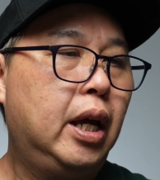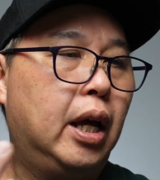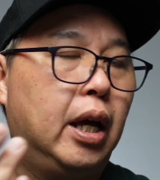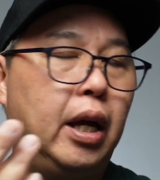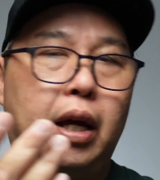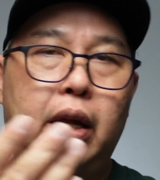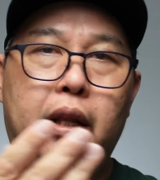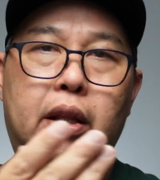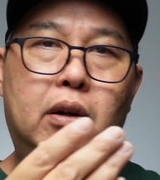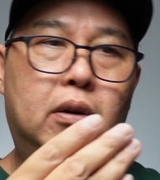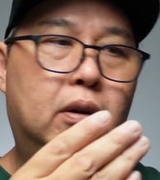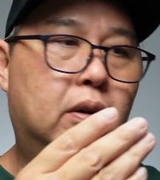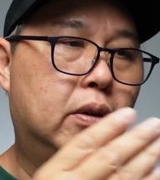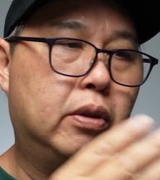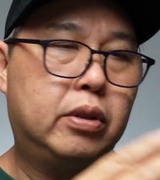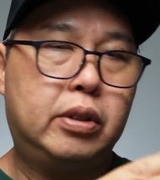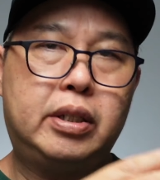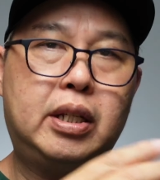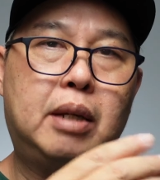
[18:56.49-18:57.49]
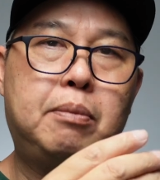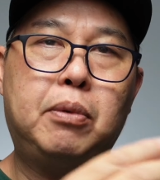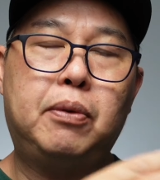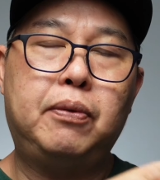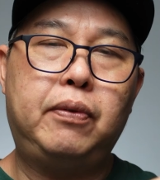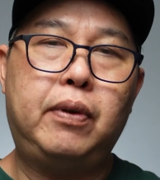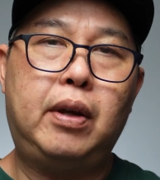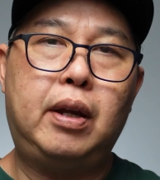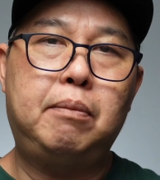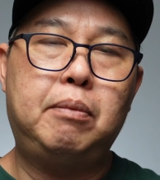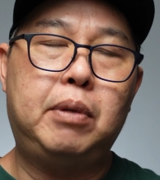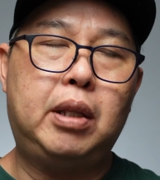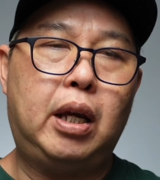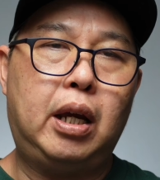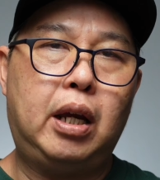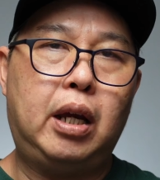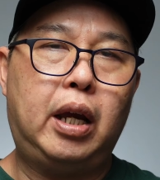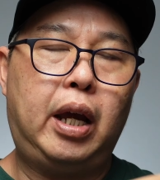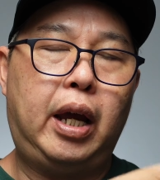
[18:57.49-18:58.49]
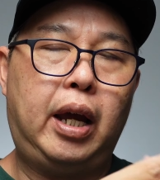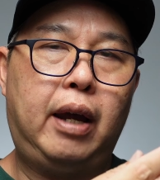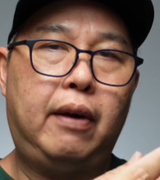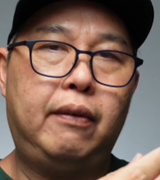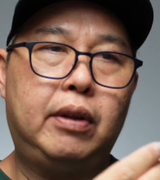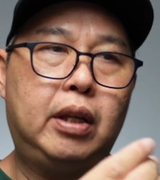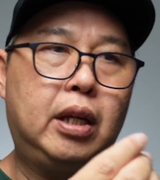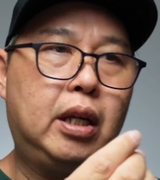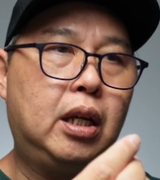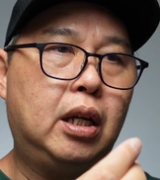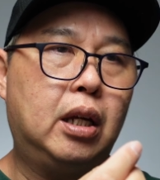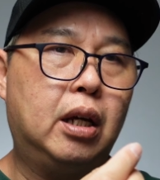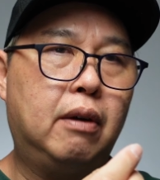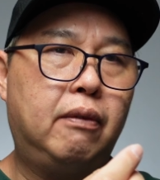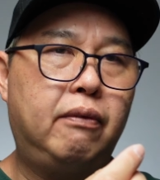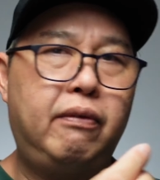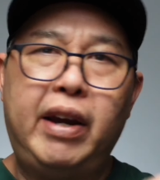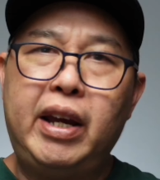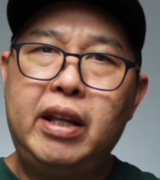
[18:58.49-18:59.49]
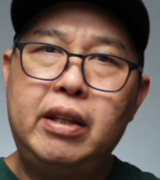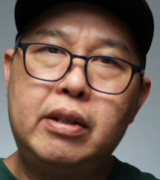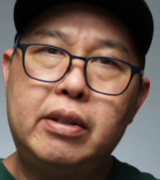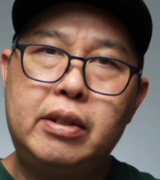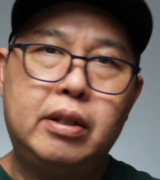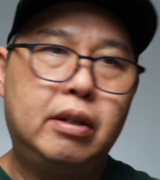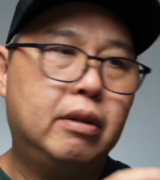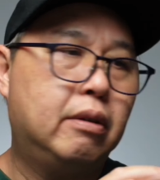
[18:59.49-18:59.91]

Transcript: And or some of them, they have the vents,